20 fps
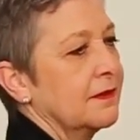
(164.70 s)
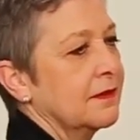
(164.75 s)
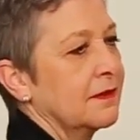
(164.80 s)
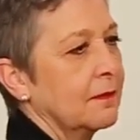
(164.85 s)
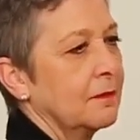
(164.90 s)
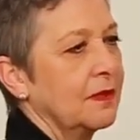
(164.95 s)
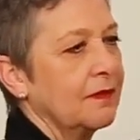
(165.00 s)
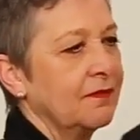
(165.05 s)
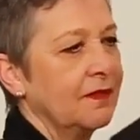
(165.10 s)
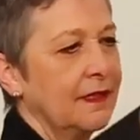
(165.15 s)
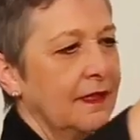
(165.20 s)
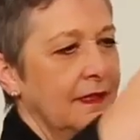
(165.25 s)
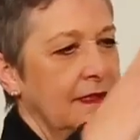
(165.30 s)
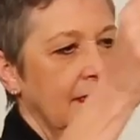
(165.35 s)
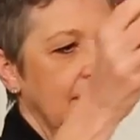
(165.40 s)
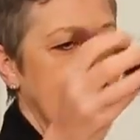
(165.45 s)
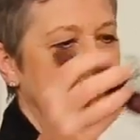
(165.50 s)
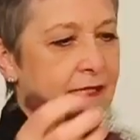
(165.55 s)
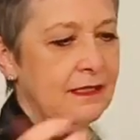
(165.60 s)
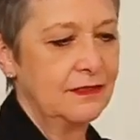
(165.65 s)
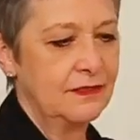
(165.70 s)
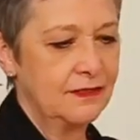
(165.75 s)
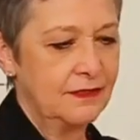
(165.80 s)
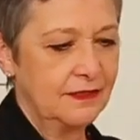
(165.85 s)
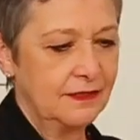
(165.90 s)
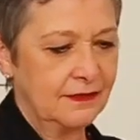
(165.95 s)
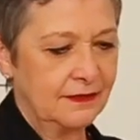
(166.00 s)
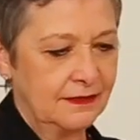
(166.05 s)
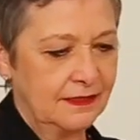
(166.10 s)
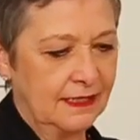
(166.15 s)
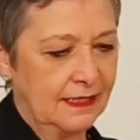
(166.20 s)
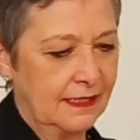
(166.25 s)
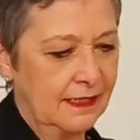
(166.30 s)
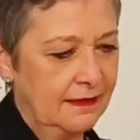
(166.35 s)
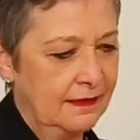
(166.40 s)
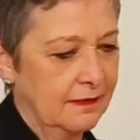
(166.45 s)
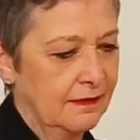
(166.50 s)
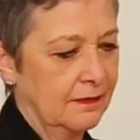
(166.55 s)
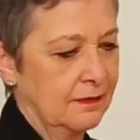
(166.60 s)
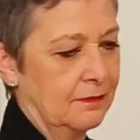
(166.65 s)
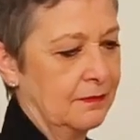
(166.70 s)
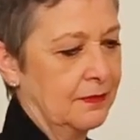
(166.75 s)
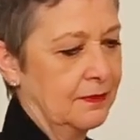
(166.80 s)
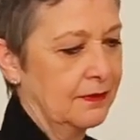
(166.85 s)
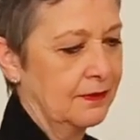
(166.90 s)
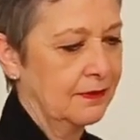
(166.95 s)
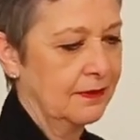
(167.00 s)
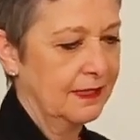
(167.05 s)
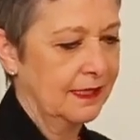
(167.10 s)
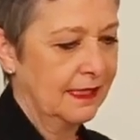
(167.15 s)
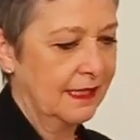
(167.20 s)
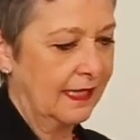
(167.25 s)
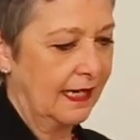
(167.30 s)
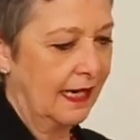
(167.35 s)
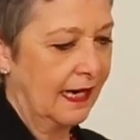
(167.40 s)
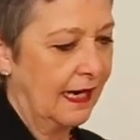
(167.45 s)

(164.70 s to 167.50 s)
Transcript: some of the nigella, pulling it